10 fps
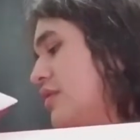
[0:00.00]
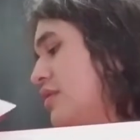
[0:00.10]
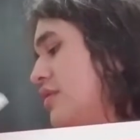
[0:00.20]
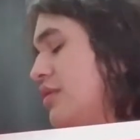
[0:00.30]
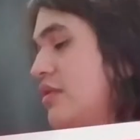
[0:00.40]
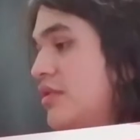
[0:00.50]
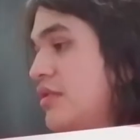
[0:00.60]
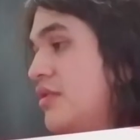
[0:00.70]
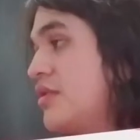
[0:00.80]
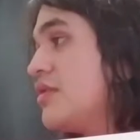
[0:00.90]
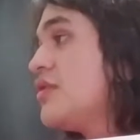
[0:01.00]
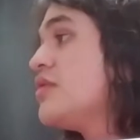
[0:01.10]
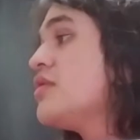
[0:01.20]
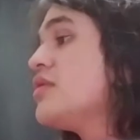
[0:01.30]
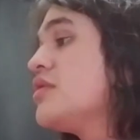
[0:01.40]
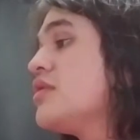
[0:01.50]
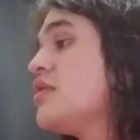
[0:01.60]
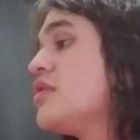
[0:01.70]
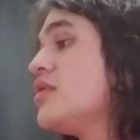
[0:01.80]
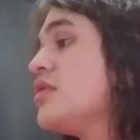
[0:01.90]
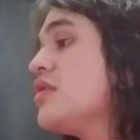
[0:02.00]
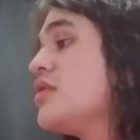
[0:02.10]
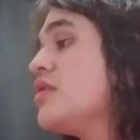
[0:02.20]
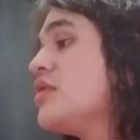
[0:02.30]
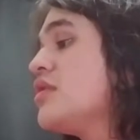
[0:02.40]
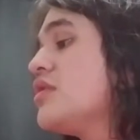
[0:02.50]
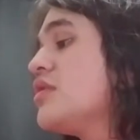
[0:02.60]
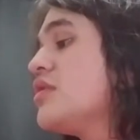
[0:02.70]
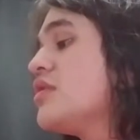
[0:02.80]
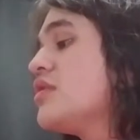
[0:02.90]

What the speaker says: [no speech]